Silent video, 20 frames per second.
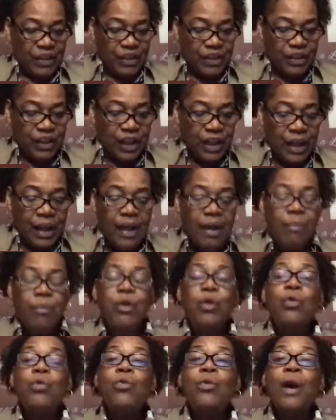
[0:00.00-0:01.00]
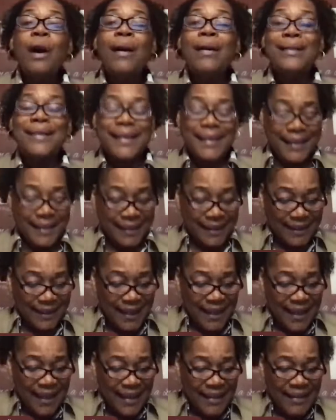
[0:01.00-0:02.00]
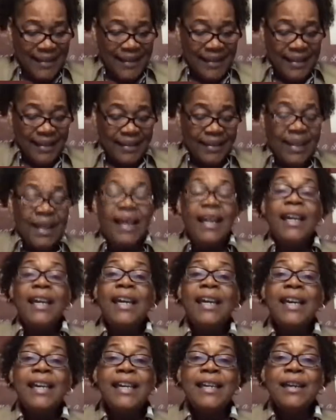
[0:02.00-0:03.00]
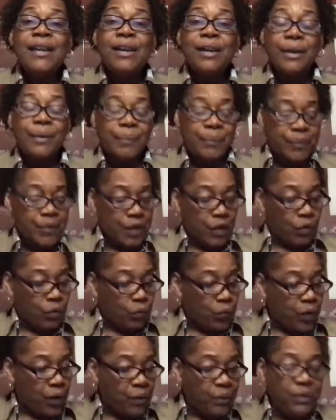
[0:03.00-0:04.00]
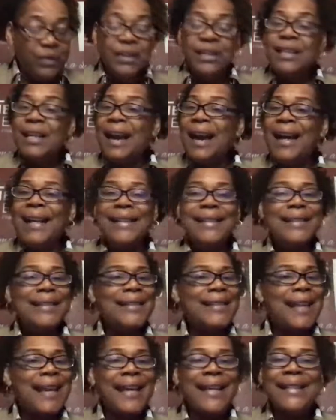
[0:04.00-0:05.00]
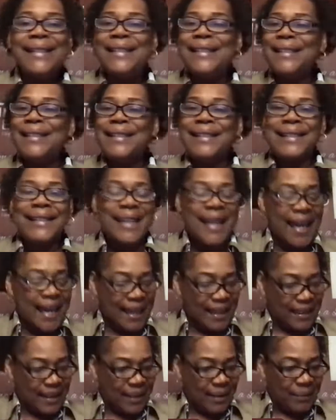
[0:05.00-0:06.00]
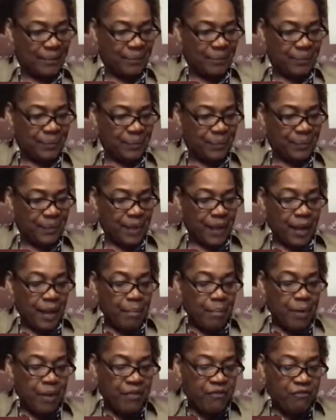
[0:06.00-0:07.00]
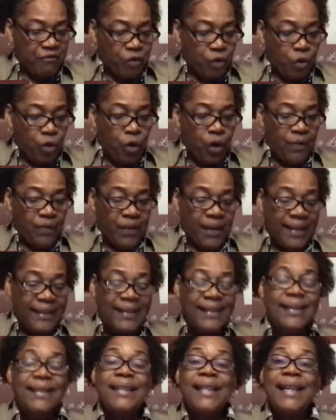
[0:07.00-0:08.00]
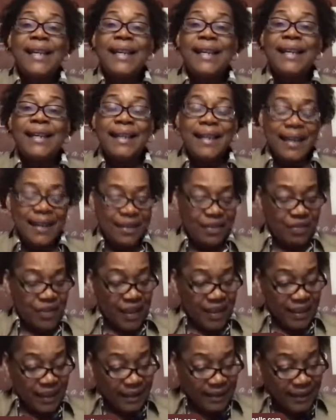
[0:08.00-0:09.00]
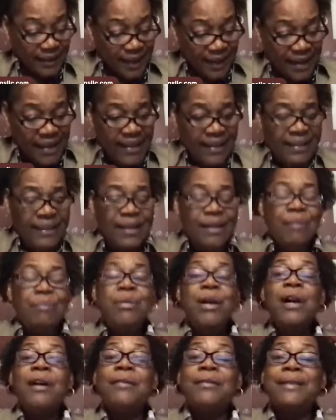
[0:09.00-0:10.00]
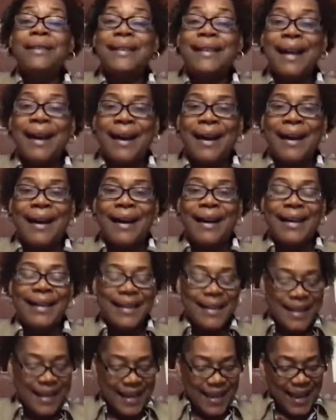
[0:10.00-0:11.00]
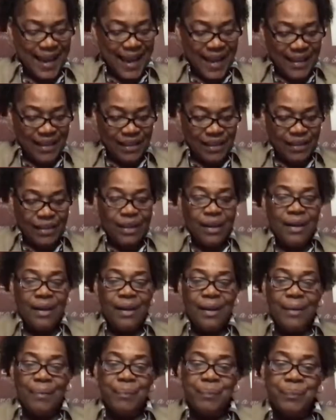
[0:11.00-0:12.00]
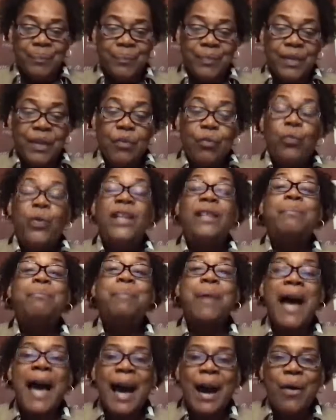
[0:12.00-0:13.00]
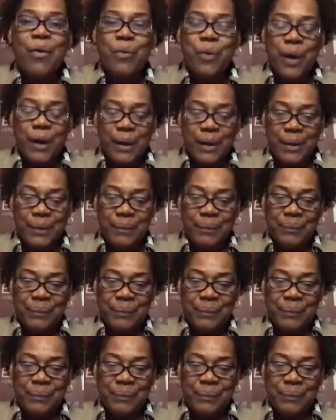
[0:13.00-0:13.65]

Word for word: some who are standing here will not taste death before they see that the kingdom of God has come with power.